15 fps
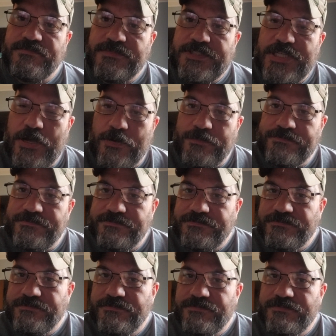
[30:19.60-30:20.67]
So,
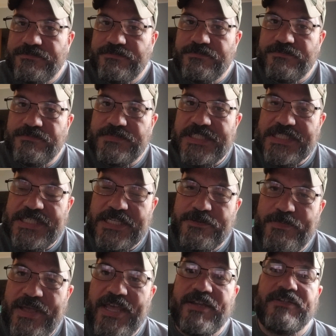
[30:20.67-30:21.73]
this has
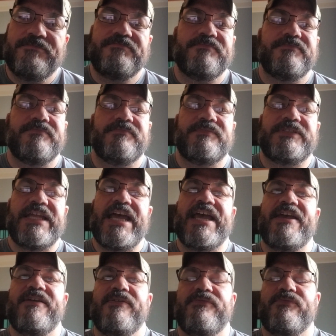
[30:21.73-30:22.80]
been
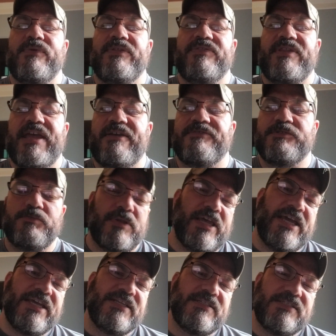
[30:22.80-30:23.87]
Dave with Dave
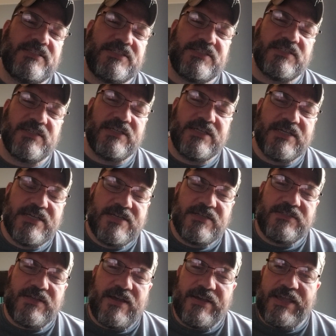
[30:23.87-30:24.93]
Explains,
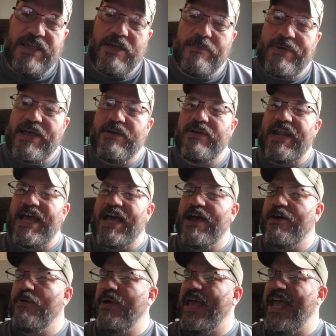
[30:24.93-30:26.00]
talking about
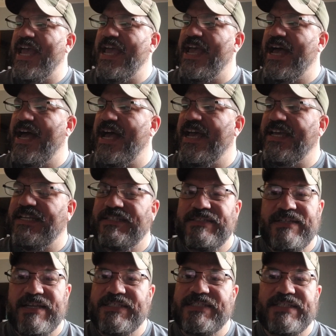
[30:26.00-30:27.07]
how AI
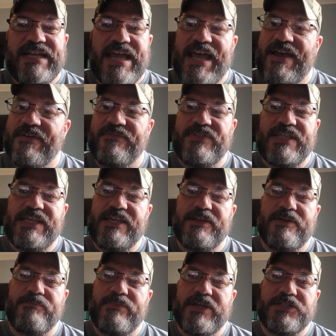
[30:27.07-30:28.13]
doesn't have the
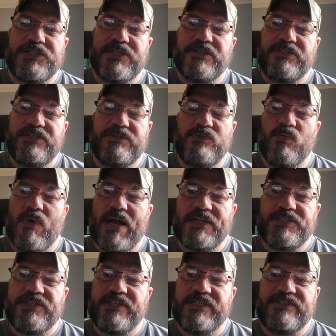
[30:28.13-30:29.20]
ambition to
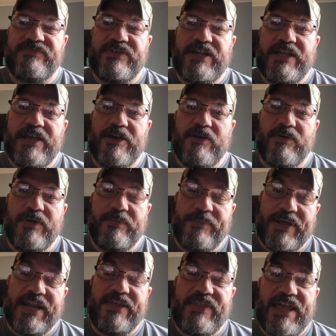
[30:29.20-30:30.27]
watch this video,
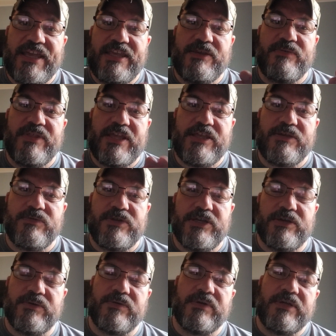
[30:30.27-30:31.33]
but I thank you that you
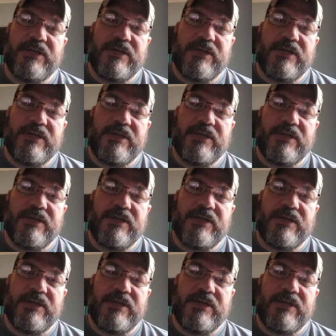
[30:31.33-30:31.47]
do.